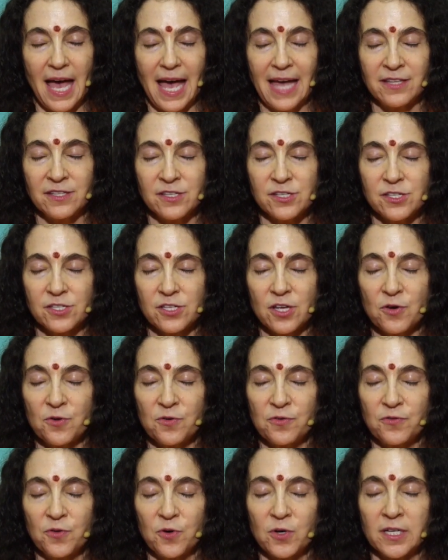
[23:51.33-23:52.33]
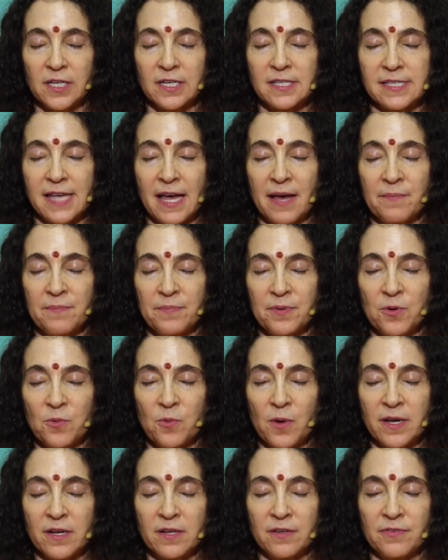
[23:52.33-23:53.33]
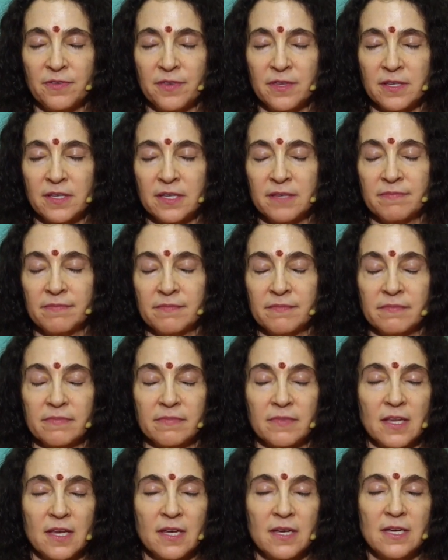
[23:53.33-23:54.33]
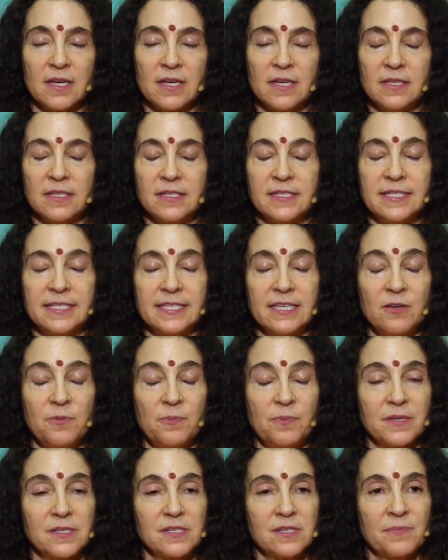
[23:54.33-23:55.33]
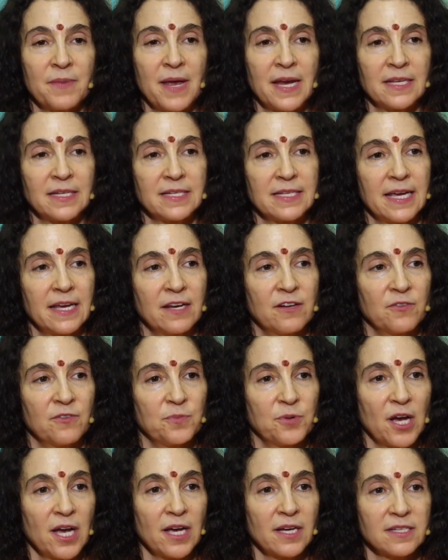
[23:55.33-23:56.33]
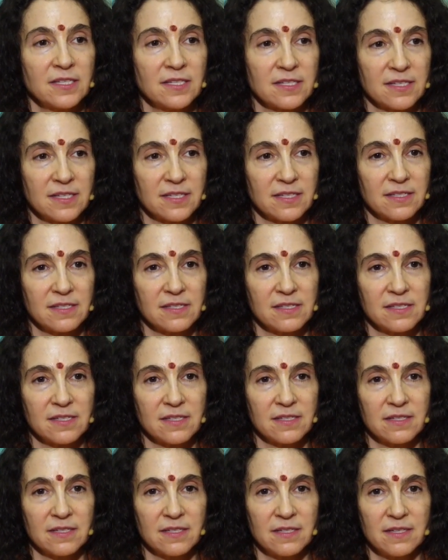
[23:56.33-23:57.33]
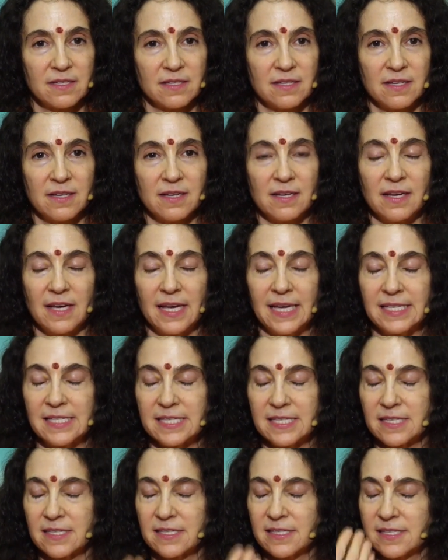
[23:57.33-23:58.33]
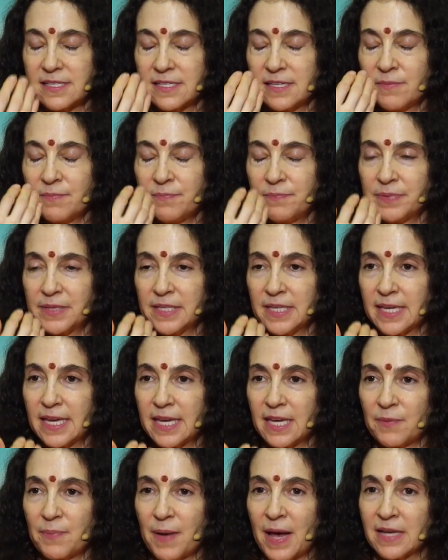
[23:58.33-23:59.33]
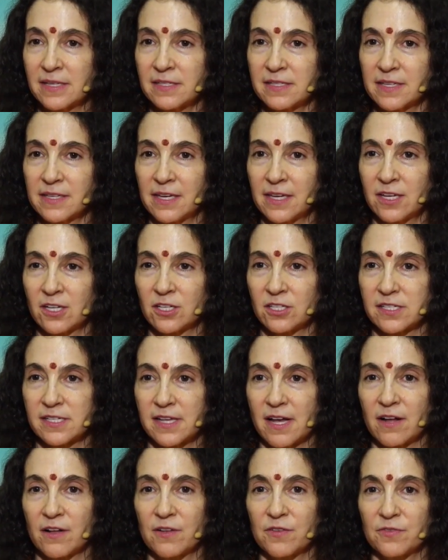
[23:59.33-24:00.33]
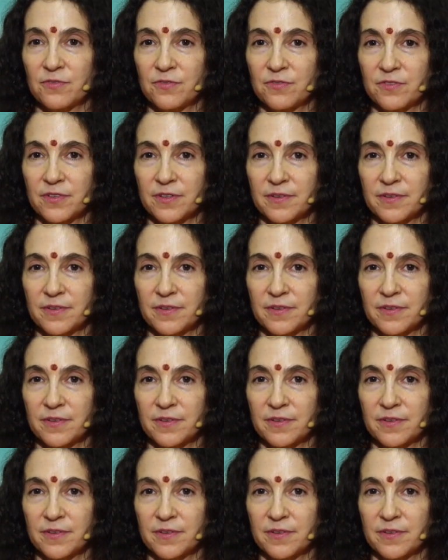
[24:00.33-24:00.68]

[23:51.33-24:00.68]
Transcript: And so, for example, one of the deepest meditative practices is to simply keep asking yourself,